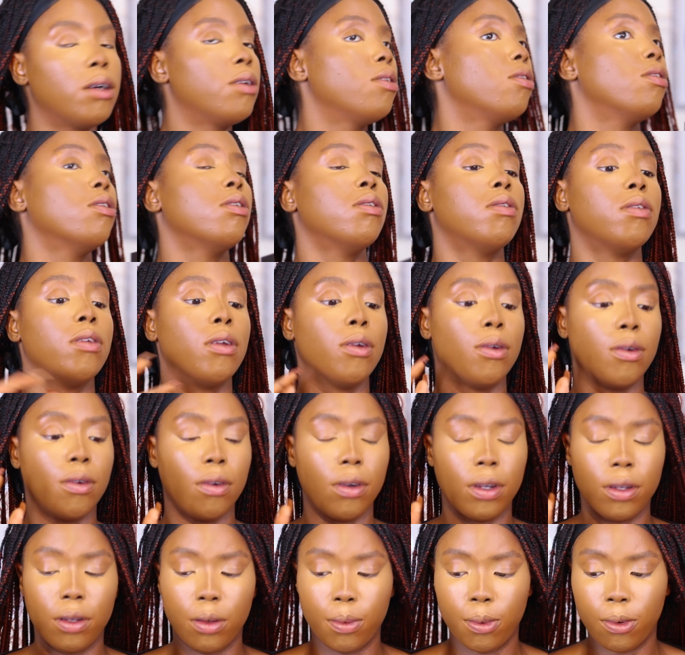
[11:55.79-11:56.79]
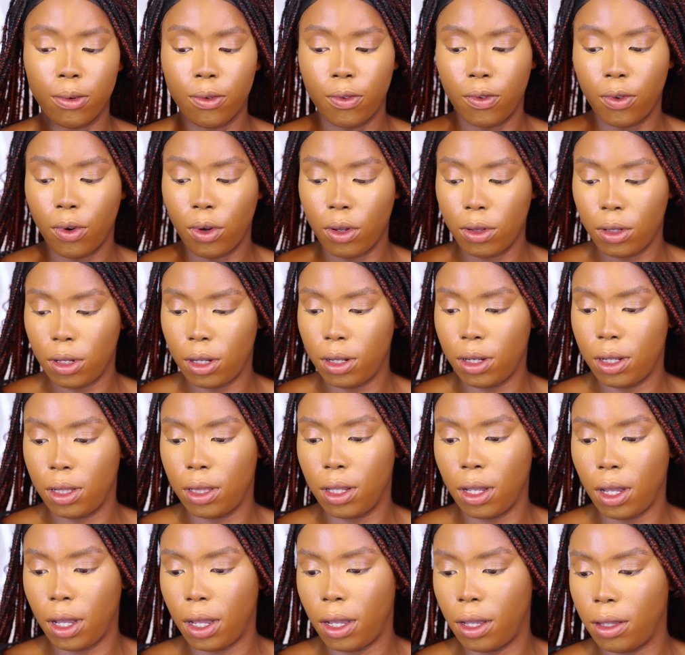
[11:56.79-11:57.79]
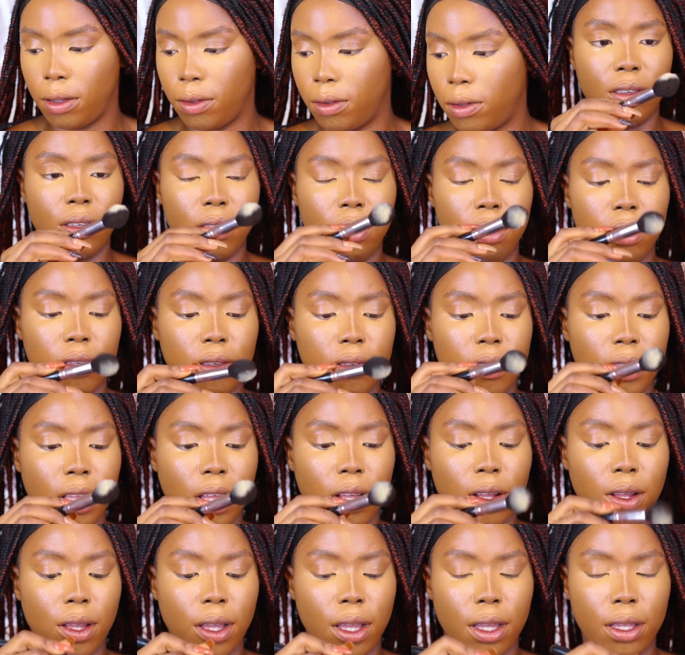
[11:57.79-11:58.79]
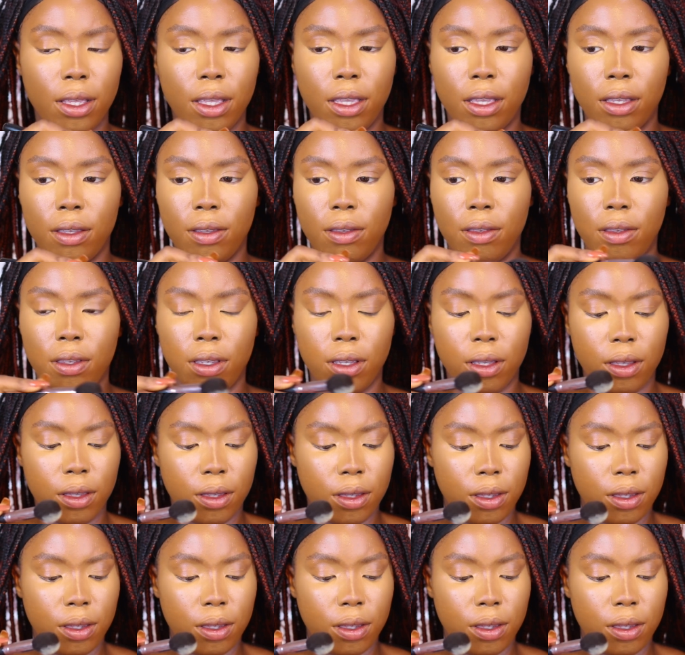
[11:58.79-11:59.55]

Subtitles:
are just incredible for underneath the eyes. This is in the style NK6.